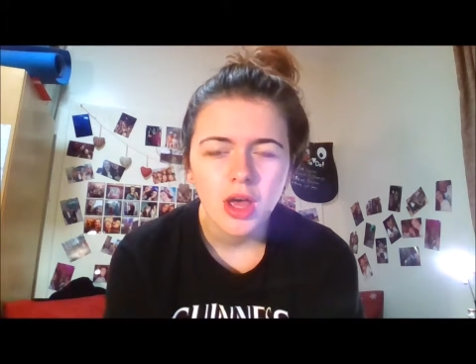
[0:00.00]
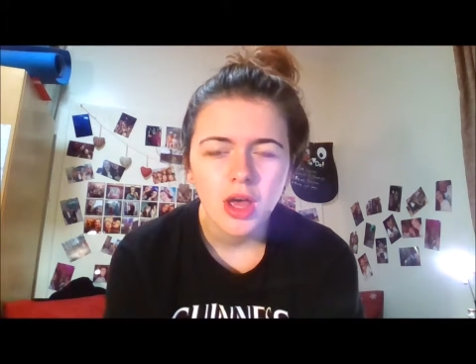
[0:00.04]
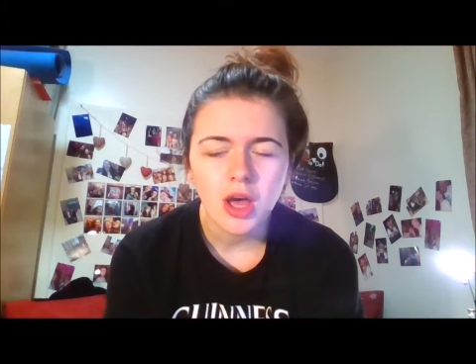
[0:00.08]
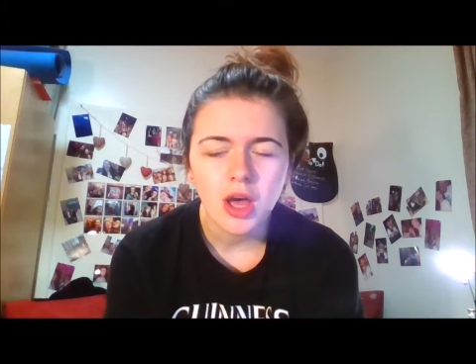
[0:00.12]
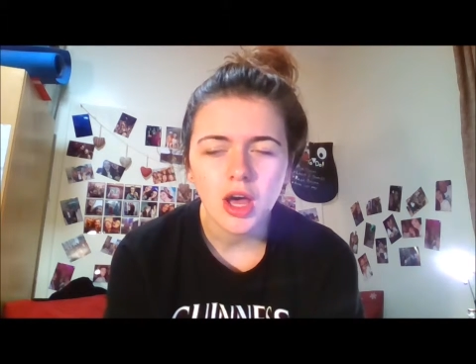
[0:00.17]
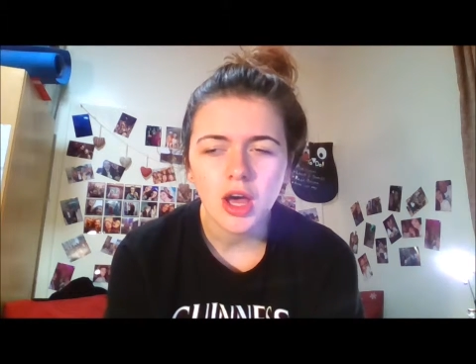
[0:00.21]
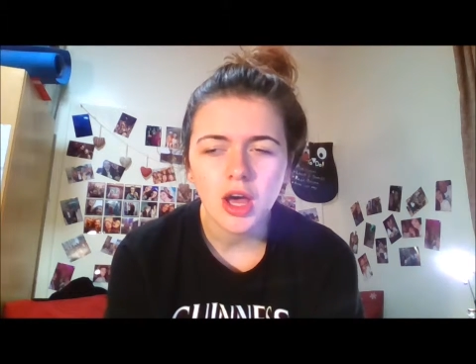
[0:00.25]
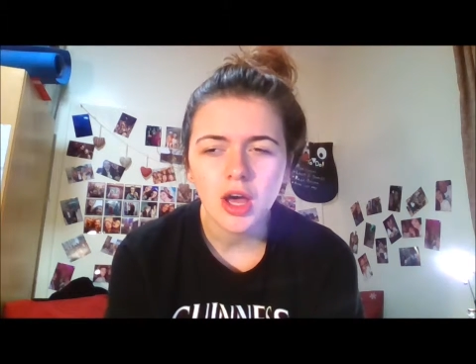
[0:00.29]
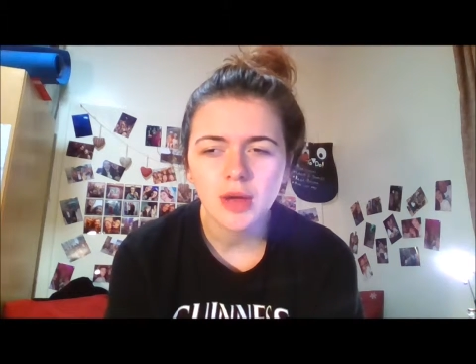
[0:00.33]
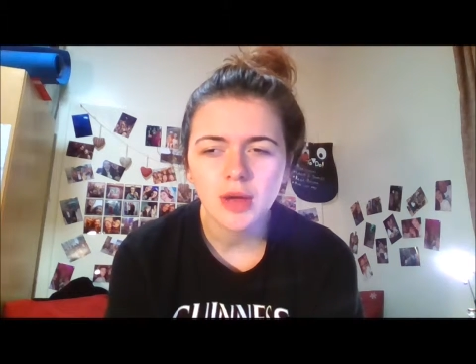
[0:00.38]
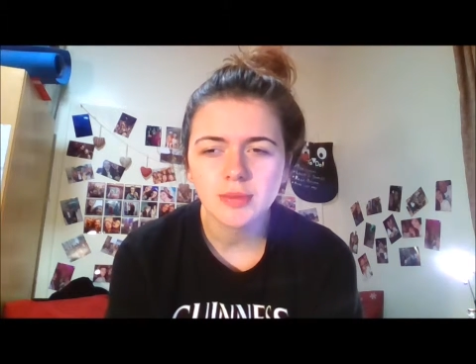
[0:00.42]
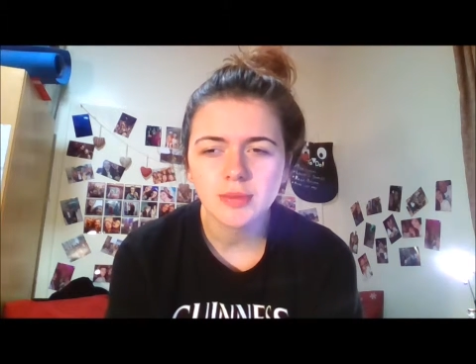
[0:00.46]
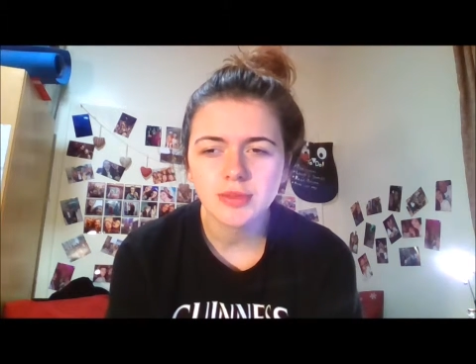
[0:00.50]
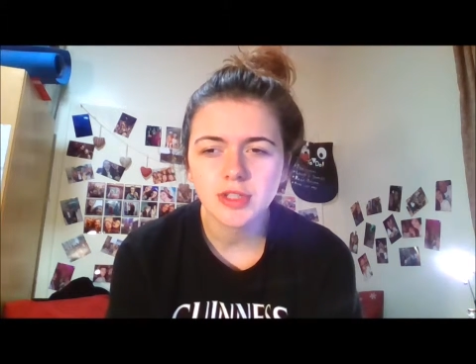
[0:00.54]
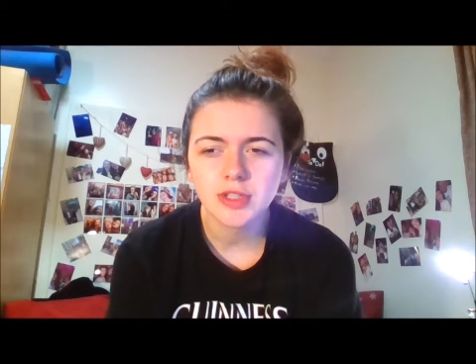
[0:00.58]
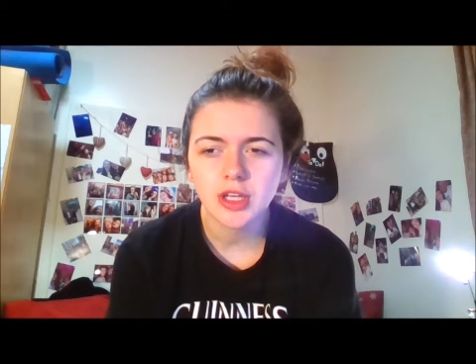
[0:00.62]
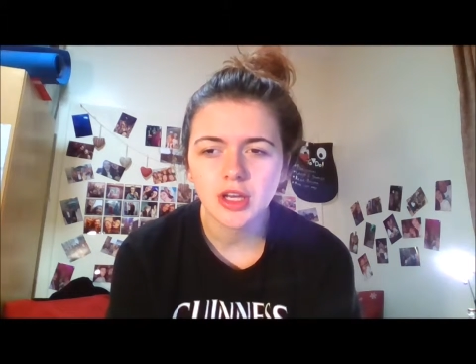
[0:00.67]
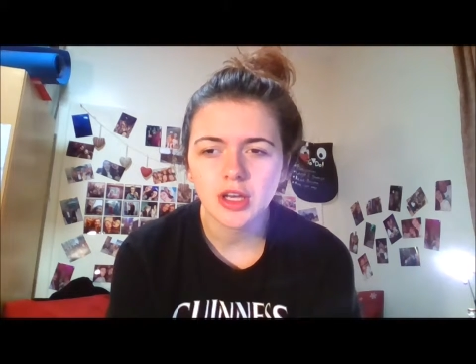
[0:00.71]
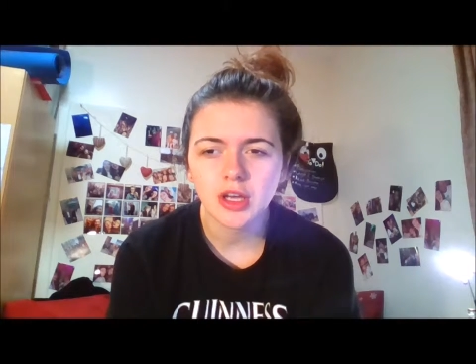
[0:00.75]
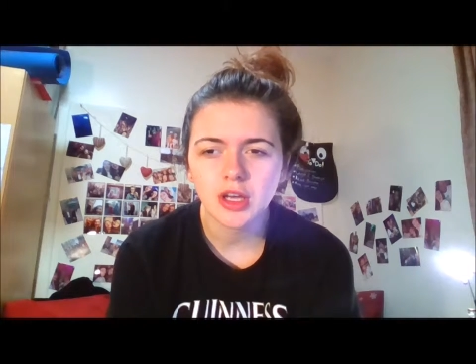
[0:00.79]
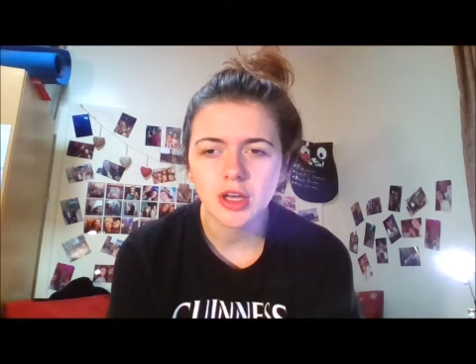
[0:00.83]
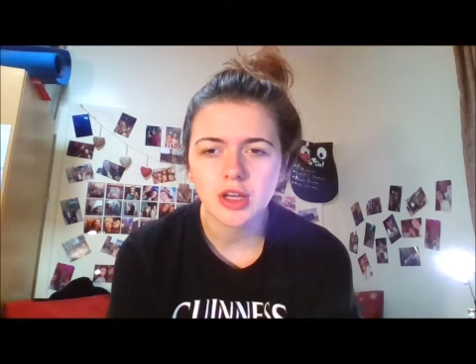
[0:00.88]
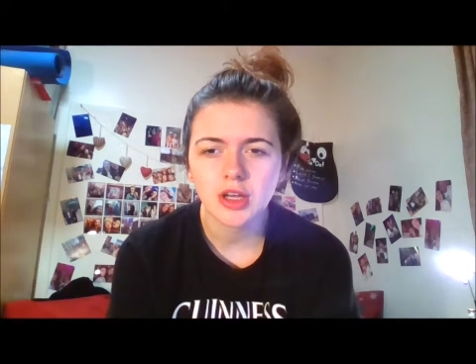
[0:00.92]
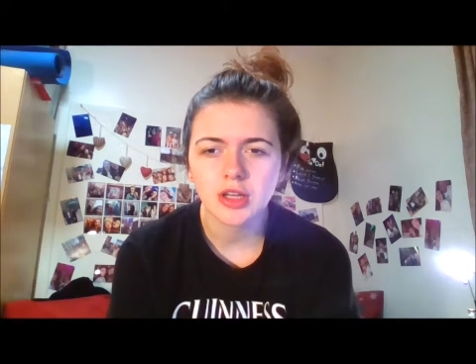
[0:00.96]

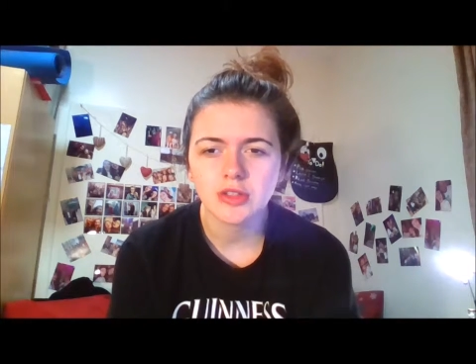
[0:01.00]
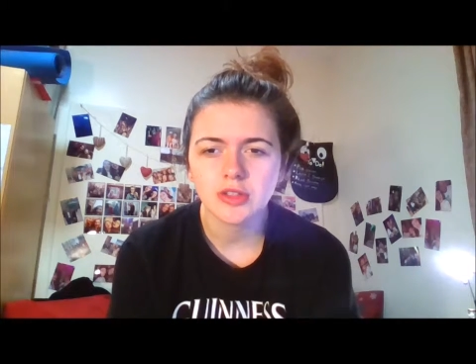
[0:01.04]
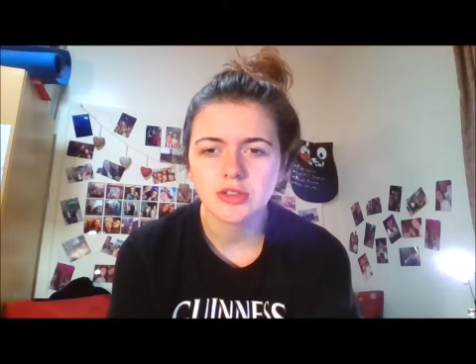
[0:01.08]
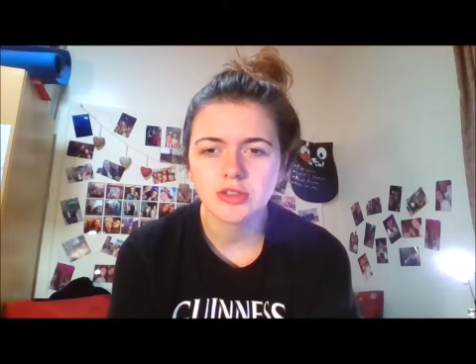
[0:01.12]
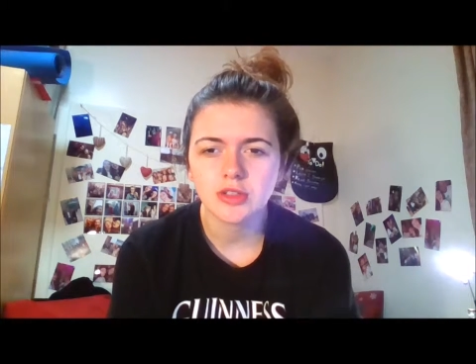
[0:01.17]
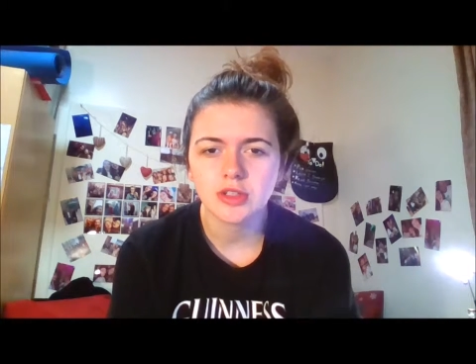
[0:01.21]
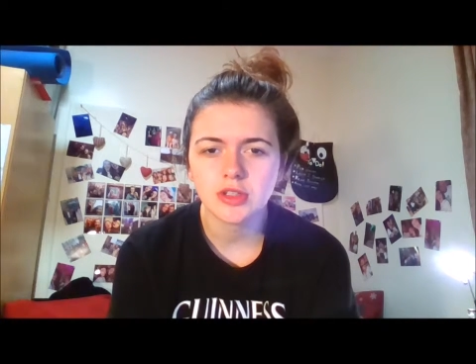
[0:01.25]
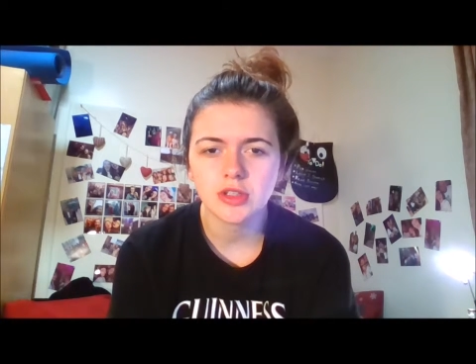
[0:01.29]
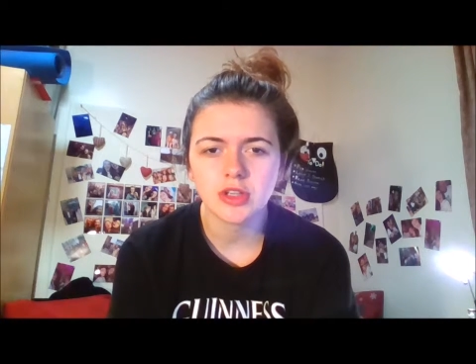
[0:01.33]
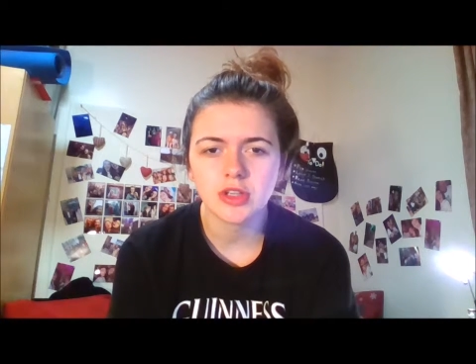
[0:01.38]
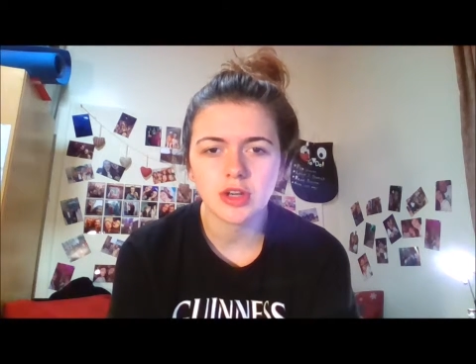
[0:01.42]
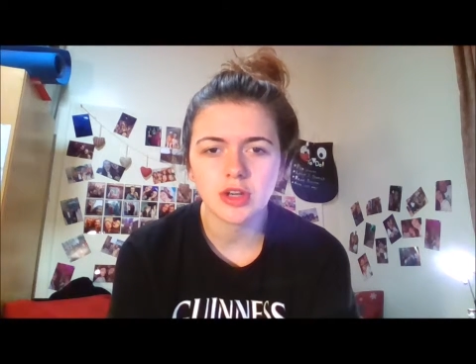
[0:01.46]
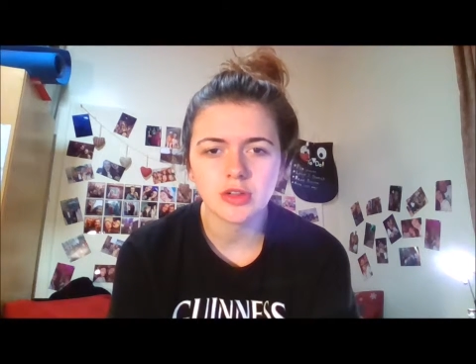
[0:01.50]
to to